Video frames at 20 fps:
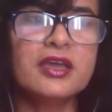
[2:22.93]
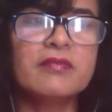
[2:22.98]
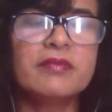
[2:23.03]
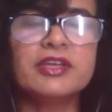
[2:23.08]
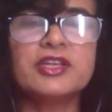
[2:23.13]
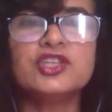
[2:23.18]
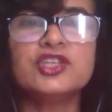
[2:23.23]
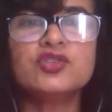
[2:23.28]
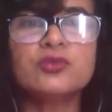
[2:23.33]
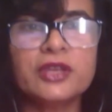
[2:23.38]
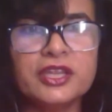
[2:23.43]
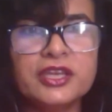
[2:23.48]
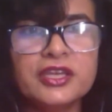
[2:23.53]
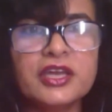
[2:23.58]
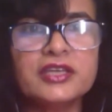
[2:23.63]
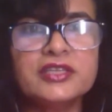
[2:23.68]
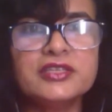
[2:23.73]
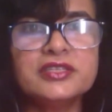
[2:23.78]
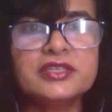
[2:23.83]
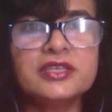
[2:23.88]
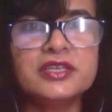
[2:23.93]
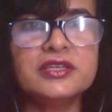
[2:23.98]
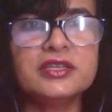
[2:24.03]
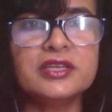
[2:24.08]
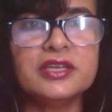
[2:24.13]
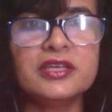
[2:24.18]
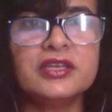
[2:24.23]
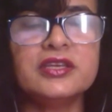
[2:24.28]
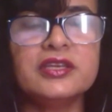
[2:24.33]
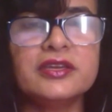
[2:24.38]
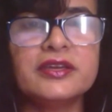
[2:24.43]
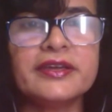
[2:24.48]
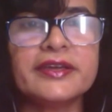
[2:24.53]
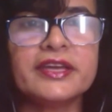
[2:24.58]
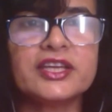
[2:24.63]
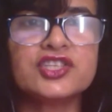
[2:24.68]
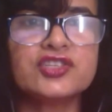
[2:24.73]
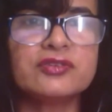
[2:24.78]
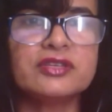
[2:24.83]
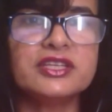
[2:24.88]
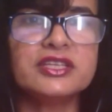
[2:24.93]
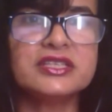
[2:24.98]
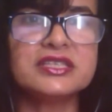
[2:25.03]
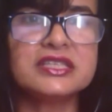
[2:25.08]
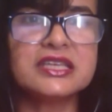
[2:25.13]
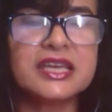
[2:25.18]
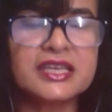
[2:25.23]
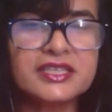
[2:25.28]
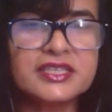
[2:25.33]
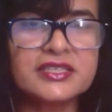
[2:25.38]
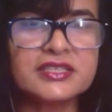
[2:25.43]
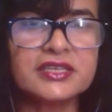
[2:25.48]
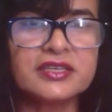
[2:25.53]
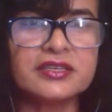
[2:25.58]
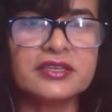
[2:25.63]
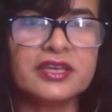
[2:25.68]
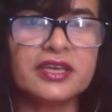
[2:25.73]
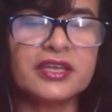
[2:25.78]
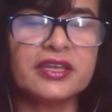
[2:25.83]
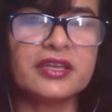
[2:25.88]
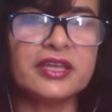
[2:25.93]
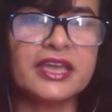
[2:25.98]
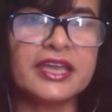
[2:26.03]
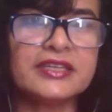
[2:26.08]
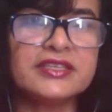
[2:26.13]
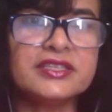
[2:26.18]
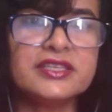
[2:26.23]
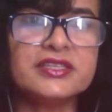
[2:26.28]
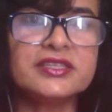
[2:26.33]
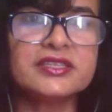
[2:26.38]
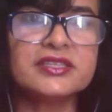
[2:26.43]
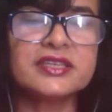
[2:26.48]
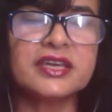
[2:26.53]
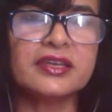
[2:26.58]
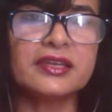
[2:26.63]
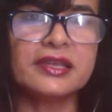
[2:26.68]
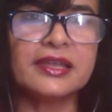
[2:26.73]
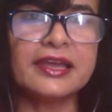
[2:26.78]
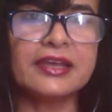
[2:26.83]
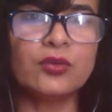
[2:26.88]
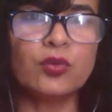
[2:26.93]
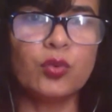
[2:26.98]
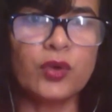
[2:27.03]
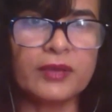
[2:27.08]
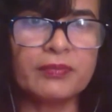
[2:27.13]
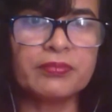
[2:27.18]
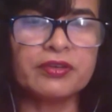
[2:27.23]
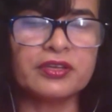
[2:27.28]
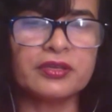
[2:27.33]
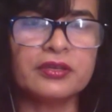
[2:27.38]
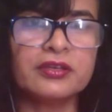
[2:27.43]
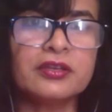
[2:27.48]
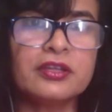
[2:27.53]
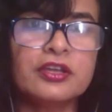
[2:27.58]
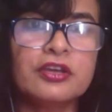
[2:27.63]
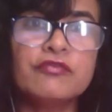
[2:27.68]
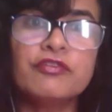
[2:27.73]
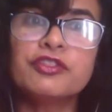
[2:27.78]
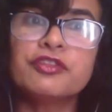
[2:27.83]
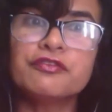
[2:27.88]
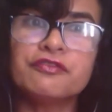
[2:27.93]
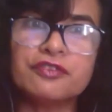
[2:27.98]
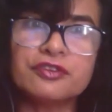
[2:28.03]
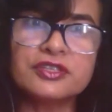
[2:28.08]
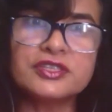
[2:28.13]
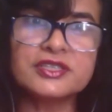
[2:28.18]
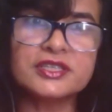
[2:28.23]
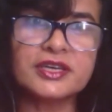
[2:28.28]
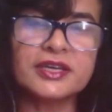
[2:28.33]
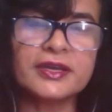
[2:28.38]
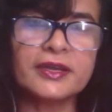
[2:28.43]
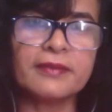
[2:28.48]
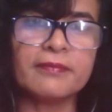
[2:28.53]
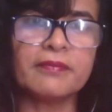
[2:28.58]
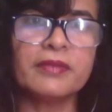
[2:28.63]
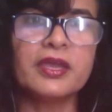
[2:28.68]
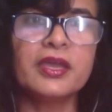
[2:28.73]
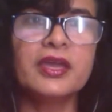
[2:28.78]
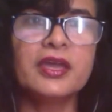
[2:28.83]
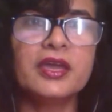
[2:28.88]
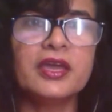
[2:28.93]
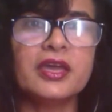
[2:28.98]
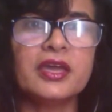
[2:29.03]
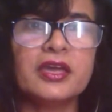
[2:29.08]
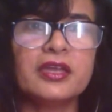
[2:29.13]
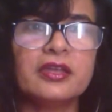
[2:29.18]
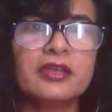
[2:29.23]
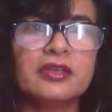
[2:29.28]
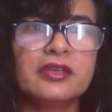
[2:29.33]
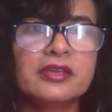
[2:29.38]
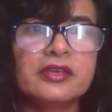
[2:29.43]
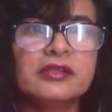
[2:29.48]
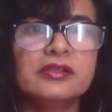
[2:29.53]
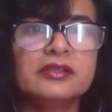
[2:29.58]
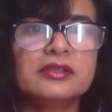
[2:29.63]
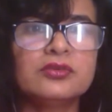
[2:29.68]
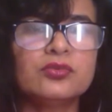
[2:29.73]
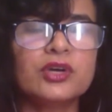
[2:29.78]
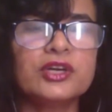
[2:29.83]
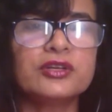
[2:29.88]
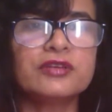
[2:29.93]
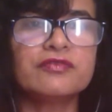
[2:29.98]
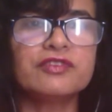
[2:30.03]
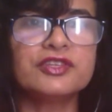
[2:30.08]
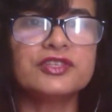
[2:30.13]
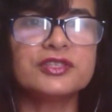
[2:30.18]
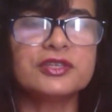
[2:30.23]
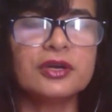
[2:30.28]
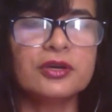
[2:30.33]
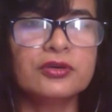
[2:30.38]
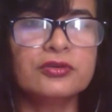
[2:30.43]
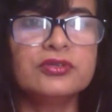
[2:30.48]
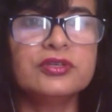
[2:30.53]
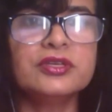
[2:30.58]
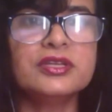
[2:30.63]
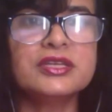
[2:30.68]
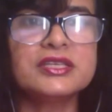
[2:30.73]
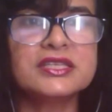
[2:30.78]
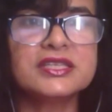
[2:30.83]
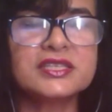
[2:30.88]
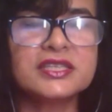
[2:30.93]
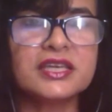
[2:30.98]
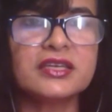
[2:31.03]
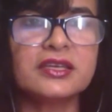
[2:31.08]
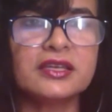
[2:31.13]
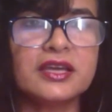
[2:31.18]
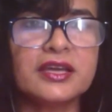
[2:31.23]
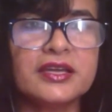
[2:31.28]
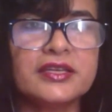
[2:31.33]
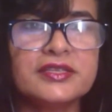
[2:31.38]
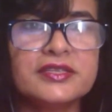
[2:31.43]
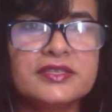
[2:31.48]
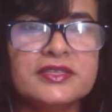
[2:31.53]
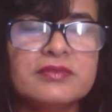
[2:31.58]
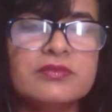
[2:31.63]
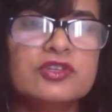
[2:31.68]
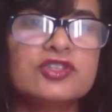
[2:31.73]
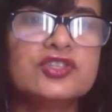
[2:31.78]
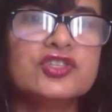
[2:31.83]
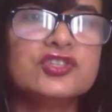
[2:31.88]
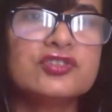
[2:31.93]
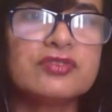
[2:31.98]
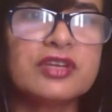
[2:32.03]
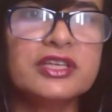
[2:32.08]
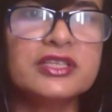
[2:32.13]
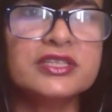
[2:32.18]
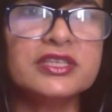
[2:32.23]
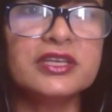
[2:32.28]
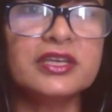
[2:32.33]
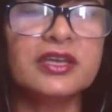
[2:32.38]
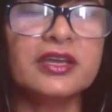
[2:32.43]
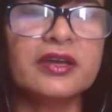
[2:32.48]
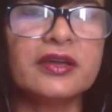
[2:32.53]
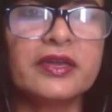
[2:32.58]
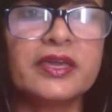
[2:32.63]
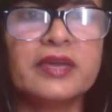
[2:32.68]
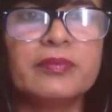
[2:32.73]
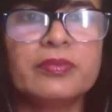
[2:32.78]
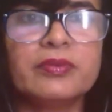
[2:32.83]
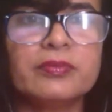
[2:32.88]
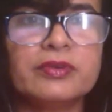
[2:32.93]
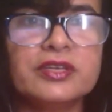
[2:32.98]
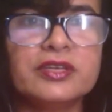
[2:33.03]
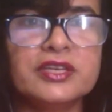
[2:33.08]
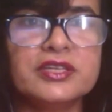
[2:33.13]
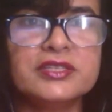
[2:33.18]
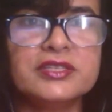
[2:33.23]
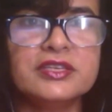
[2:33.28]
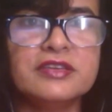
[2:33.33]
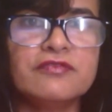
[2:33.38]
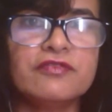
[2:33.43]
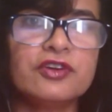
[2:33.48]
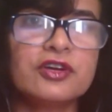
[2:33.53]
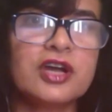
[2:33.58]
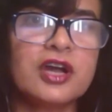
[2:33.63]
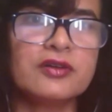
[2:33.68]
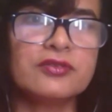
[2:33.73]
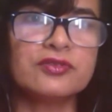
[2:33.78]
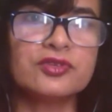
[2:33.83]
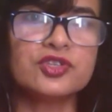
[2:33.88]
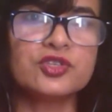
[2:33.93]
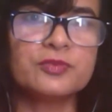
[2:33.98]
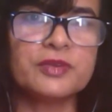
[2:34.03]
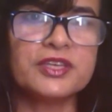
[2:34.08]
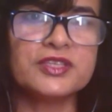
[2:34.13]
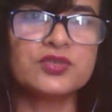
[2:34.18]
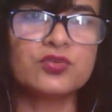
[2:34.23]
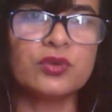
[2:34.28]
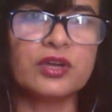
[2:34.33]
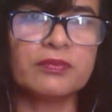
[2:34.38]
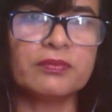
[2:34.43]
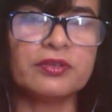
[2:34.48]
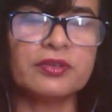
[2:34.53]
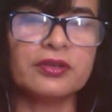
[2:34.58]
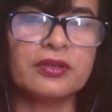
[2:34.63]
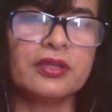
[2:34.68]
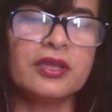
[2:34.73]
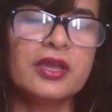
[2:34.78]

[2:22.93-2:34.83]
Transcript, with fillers: But in 2019, India actually tested an anti satellite weapon for the first time and killed one of its own satellites, demonstrating a capability for counter space weapon.